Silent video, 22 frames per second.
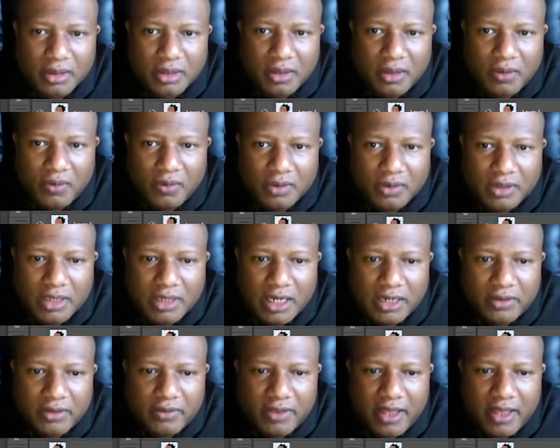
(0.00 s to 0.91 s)
Can I do
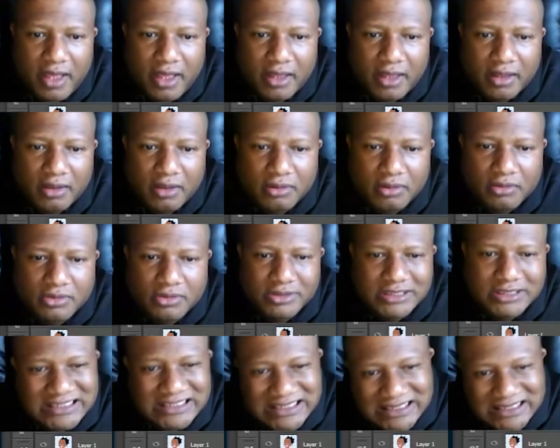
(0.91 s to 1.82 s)
that?
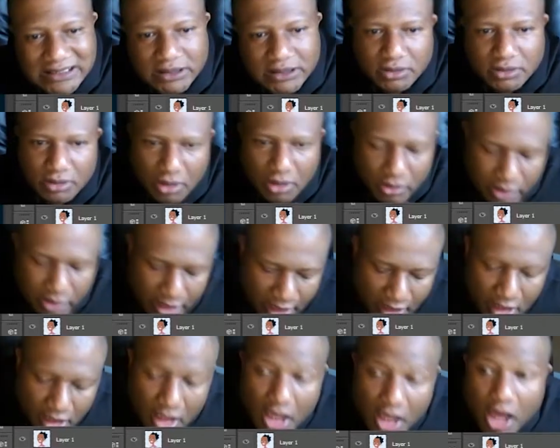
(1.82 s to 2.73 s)
Oh, okay.
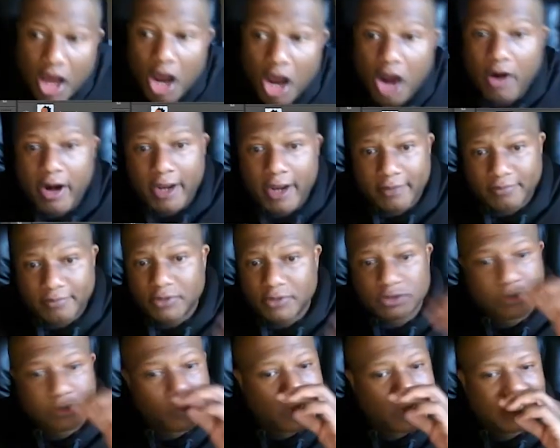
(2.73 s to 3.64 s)
All right. So what I
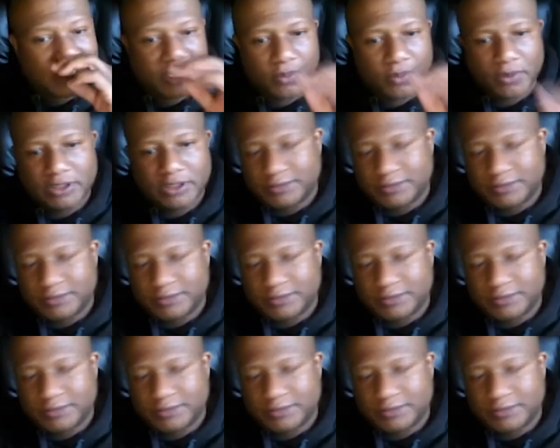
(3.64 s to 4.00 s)
did was